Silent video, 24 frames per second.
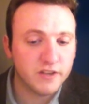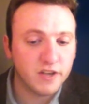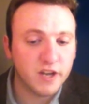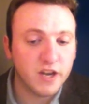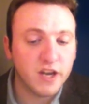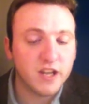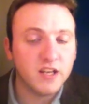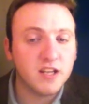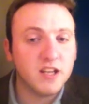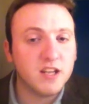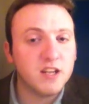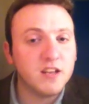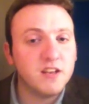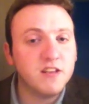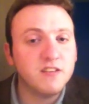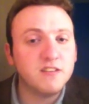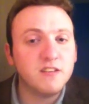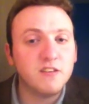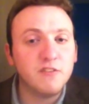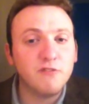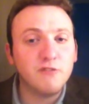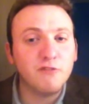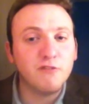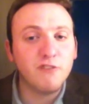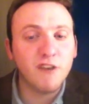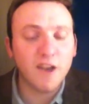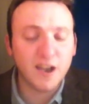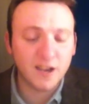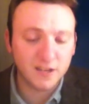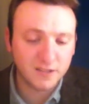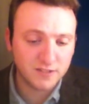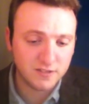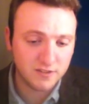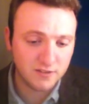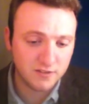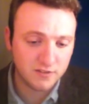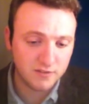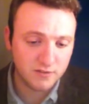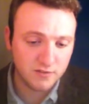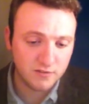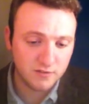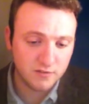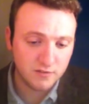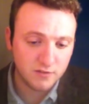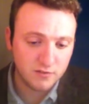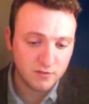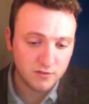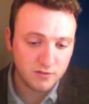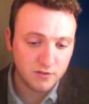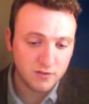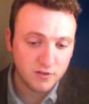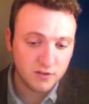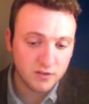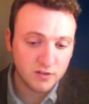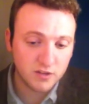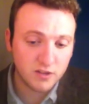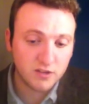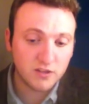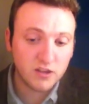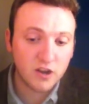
And it is a fact that